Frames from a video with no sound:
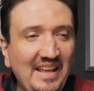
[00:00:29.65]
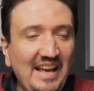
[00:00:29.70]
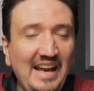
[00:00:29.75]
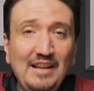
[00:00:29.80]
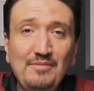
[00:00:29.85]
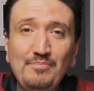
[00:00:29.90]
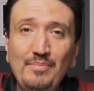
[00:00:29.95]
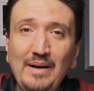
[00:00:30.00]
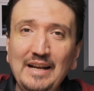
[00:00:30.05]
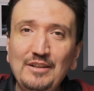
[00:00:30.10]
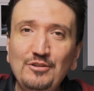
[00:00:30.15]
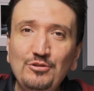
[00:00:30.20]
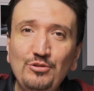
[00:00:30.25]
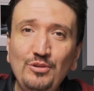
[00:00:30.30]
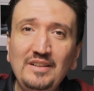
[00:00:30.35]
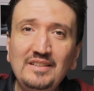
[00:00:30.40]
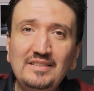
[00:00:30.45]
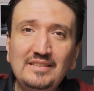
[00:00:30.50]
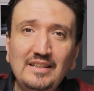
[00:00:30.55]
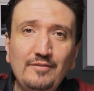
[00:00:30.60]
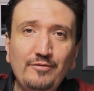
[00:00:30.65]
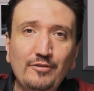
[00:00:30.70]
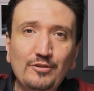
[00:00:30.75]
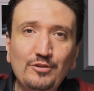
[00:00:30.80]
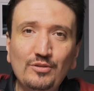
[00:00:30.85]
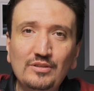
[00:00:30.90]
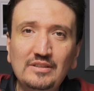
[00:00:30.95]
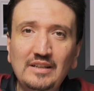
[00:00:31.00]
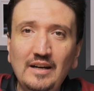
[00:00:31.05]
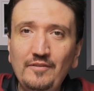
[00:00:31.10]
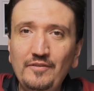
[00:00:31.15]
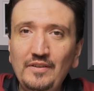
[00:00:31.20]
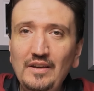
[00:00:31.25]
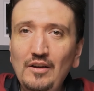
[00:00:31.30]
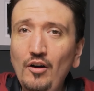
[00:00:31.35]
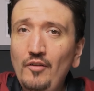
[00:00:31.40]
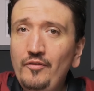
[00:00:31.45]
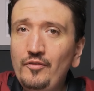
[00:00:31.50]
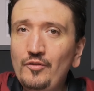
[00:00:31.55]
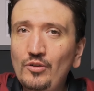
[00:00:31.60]
and by doing street photography,
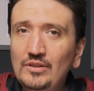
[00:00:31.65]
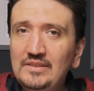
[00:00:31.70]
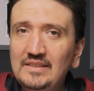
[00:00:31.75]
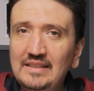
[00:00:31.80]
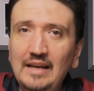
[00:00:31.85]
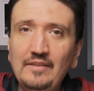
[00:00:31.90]
of course,